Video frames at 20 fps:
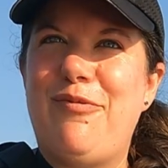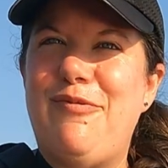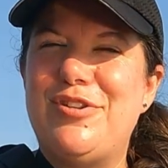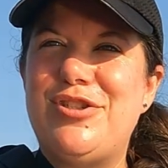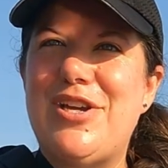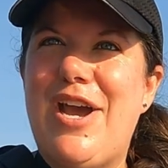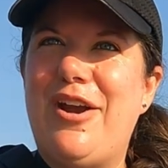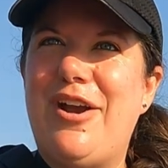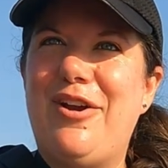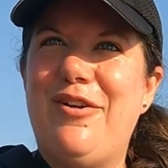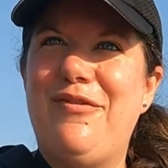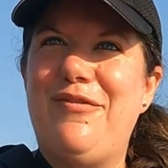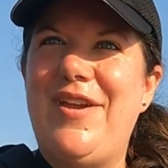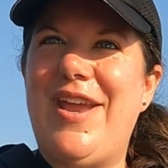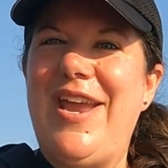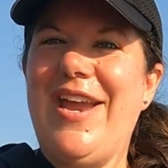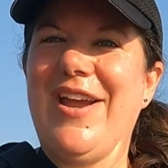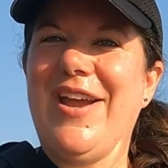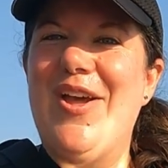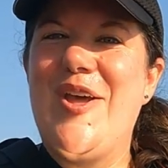
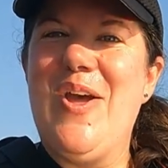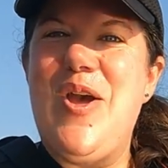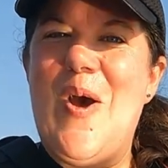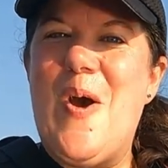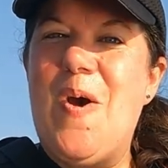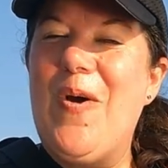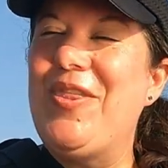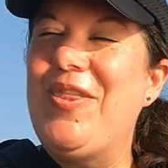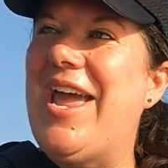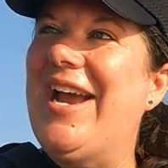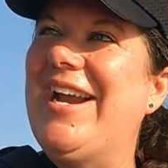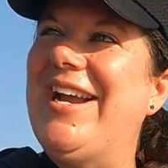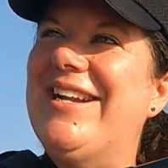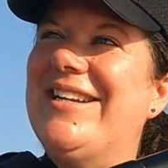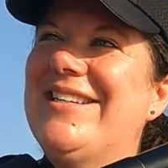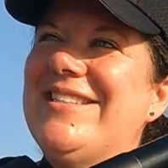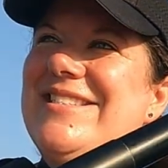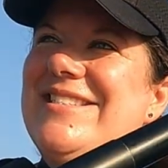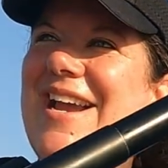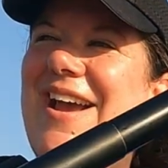photography, all that
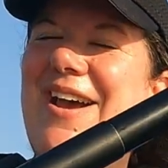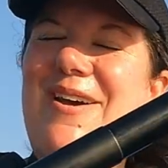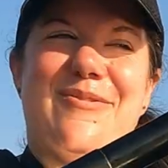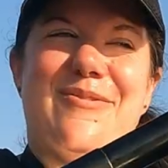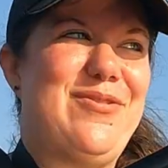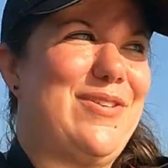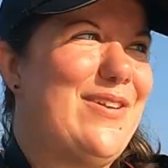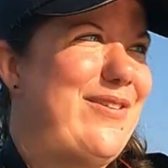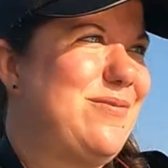kind of stuff.